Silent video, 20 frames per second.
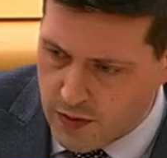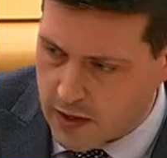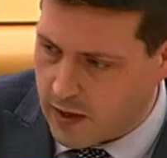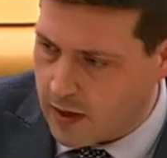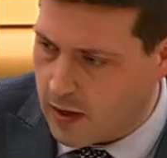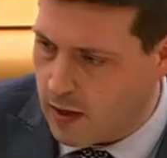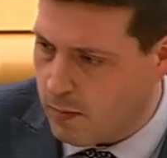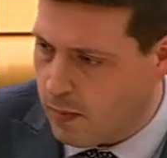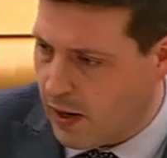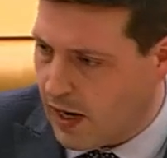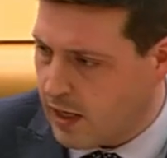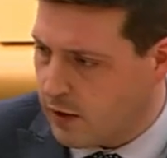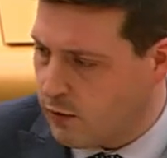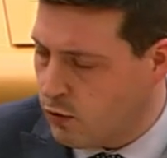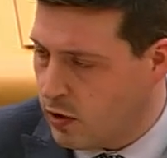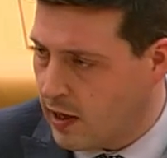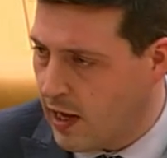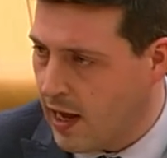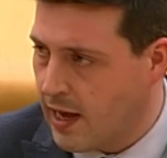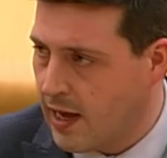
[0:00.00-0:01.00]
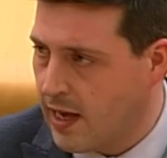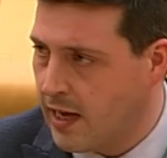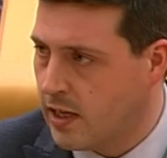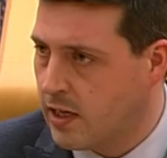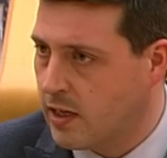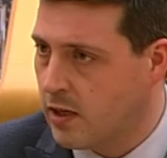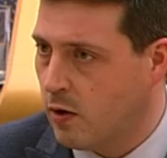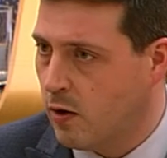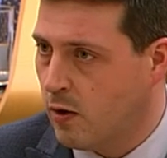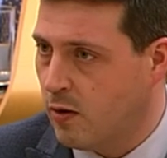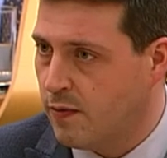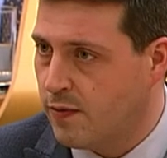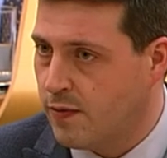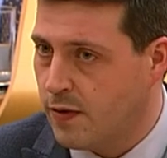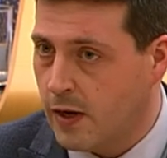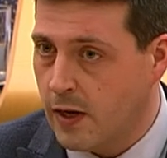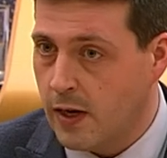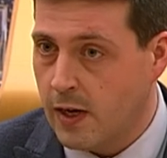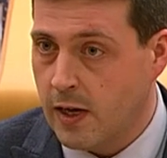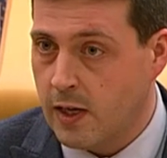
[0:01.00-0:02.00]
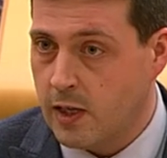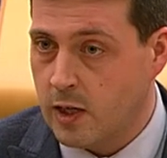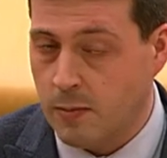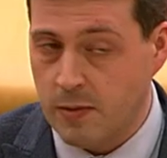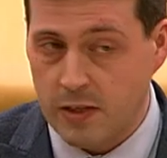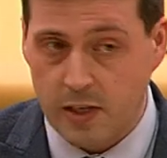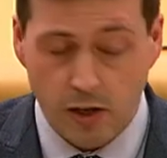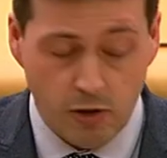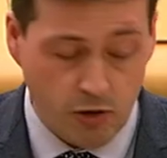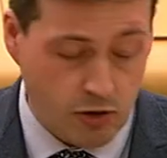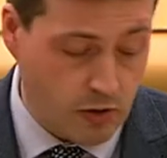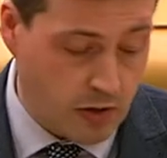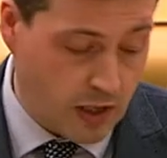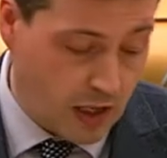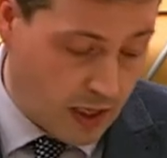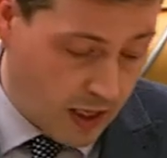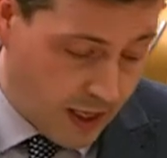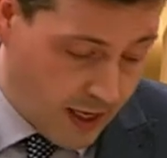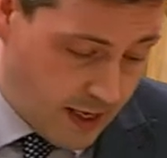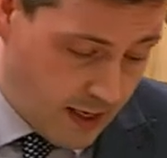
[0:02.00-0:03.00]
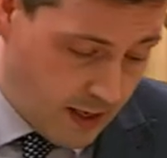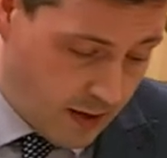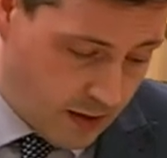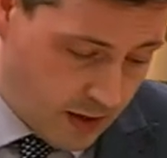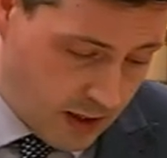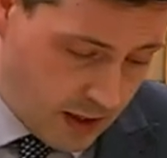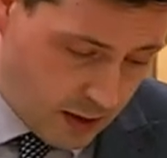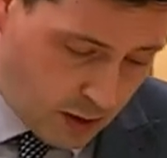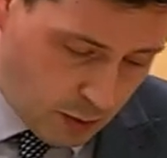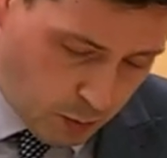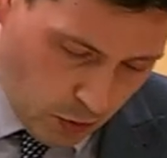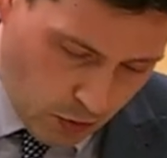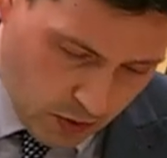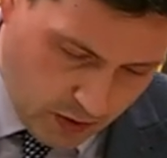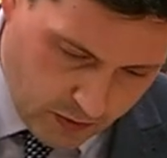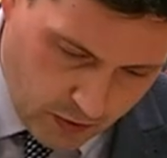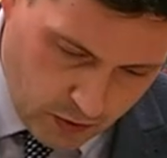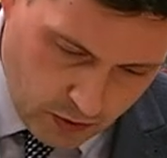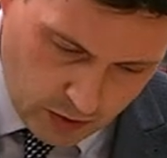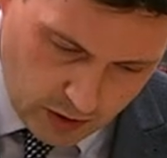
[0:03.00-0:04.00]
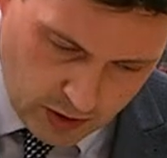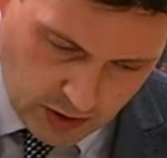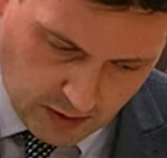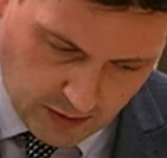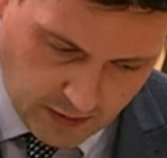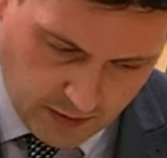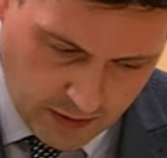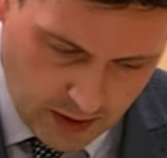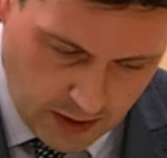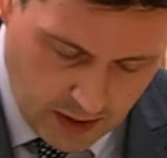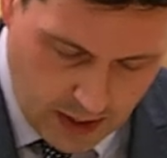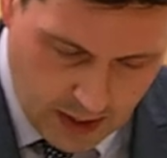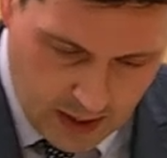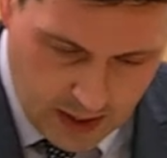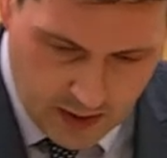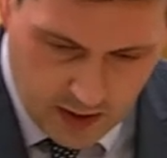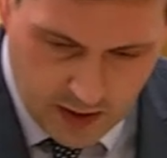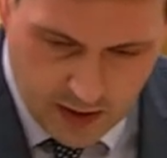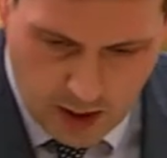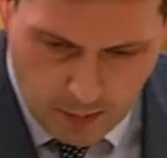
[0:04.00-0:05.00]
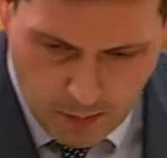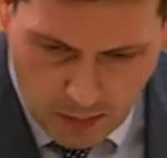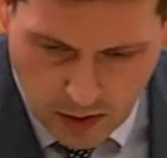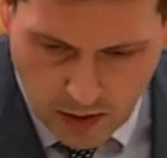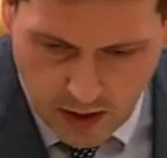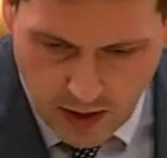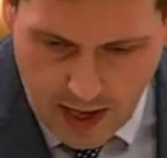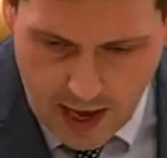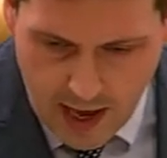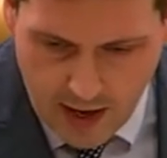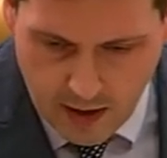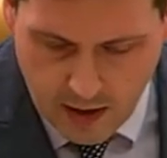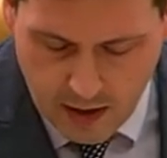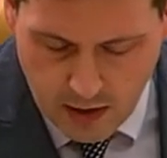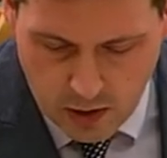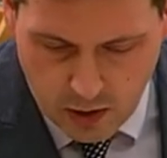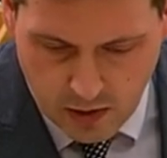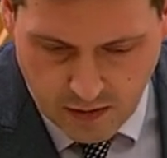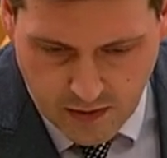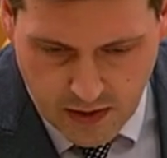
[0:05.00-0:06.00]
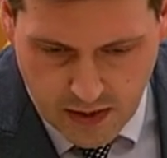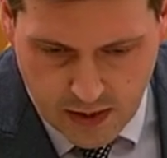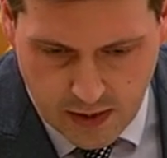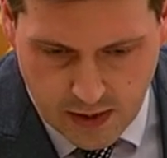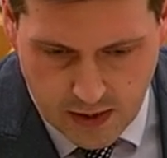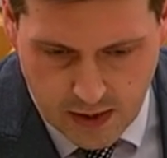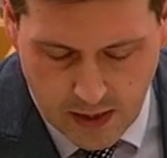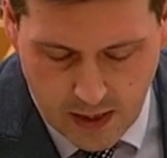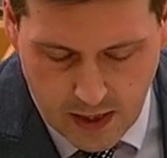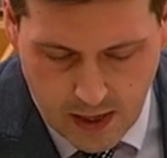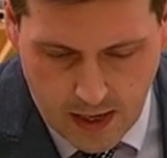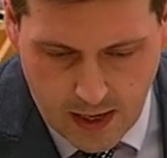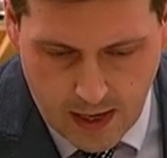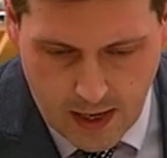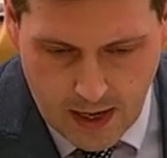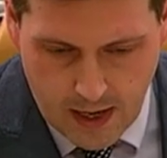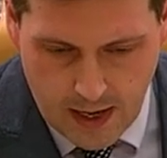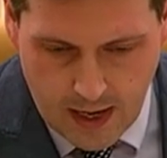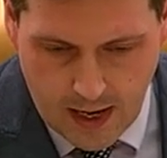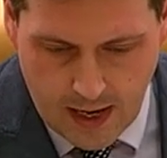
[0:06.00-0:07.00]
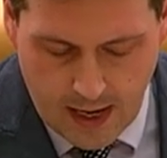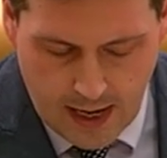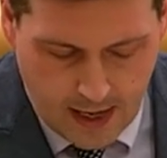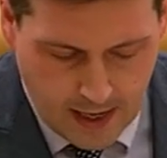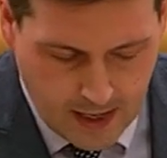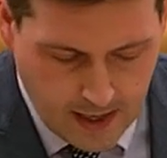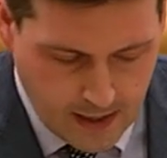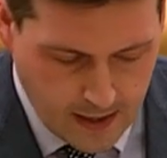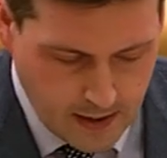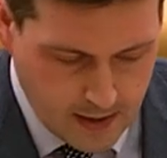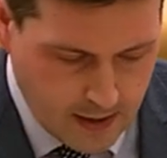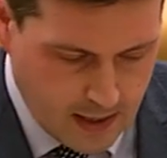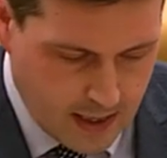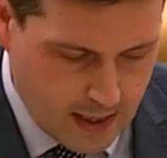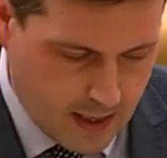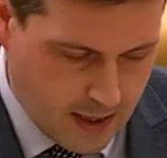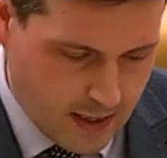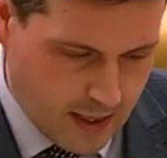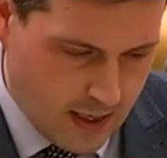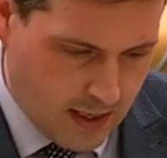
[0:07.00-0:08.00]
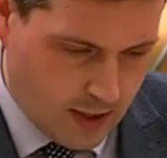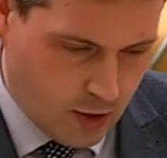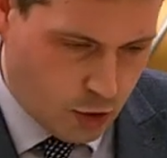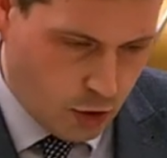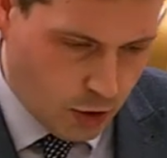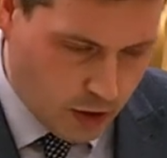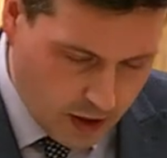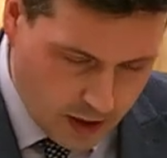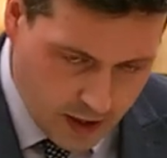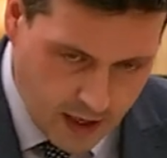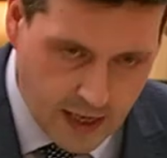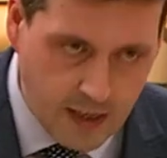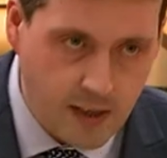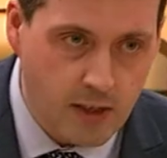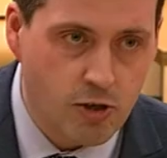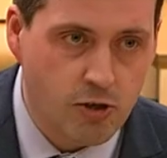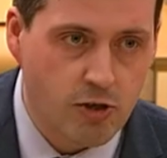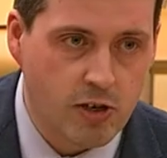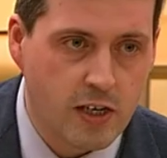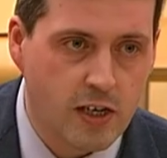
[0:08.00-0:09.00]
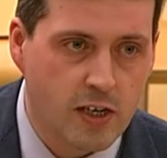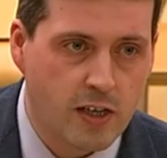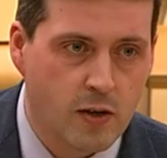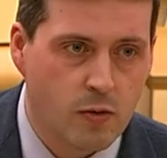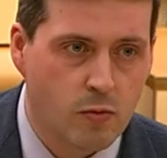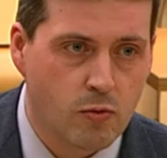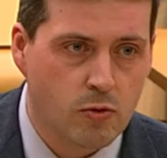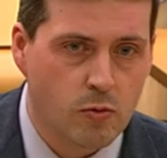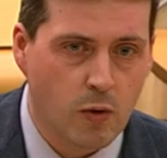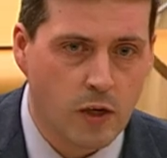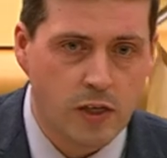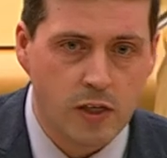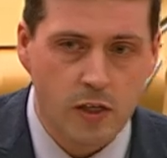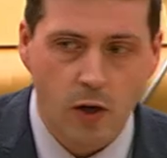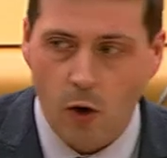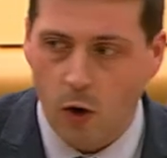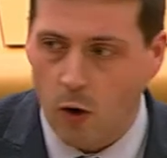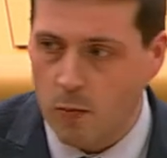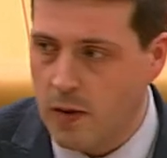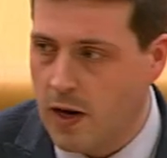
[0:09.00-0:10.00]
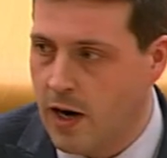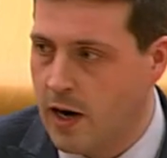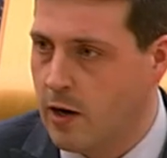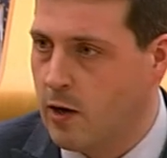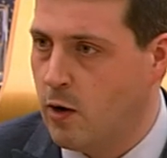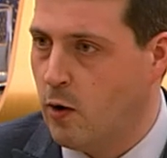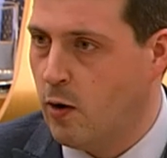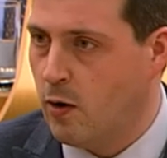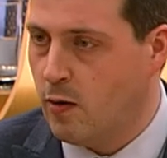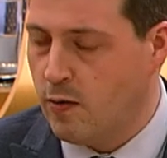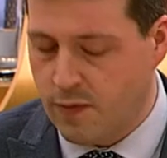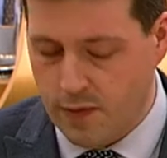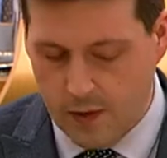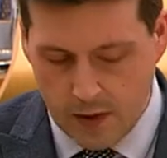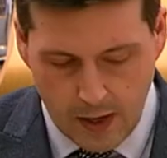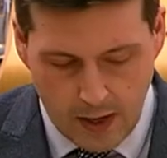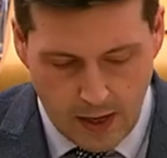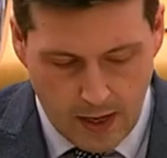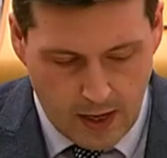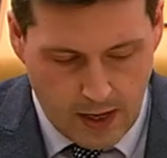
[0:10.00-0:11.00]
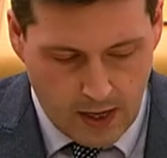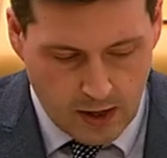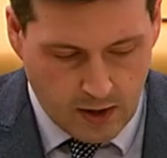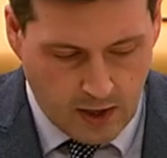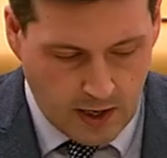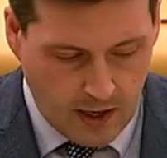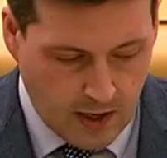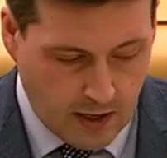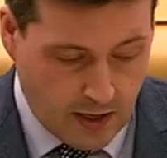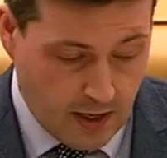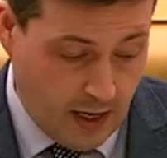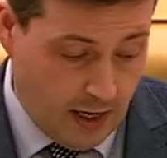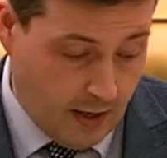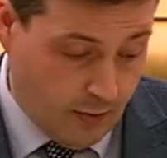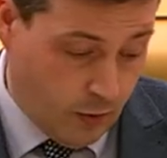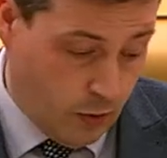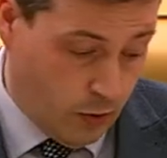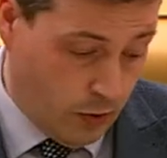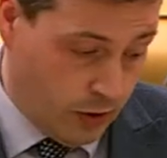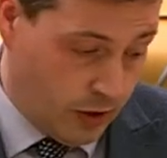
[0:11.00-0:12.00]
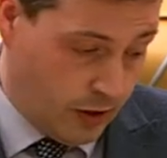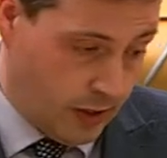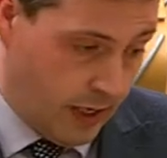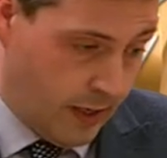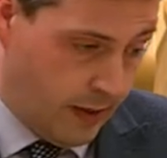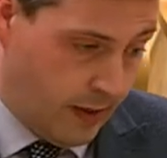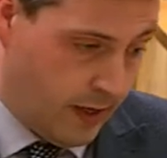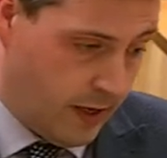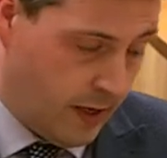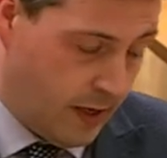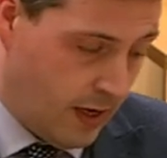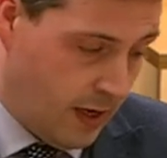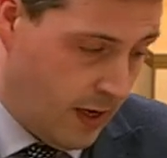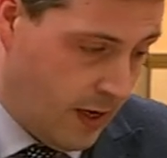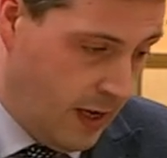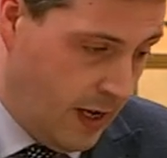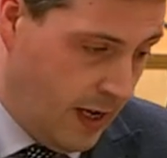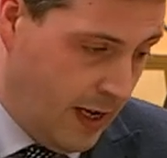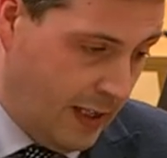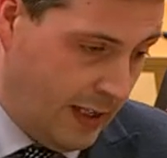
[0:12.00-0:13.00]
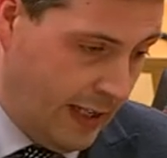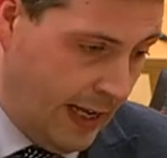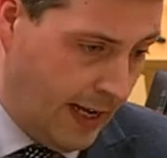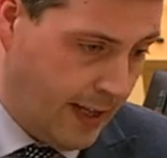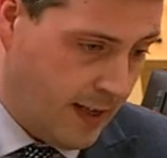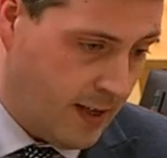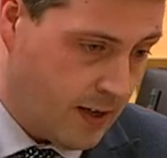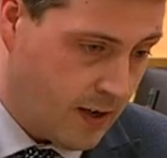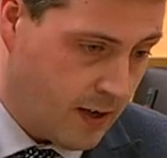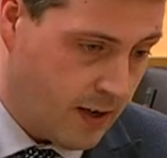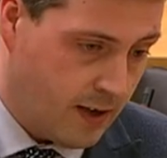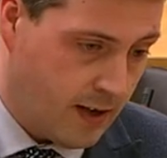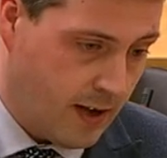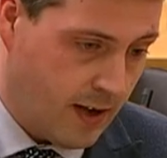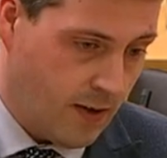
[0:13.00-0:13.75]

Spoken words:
over the past few decades of some industrial decline. He spoke, of course, of the shipbuilding heritage of his area, the sugar industry that was once the hallmark of Greenock. And, of course, in the later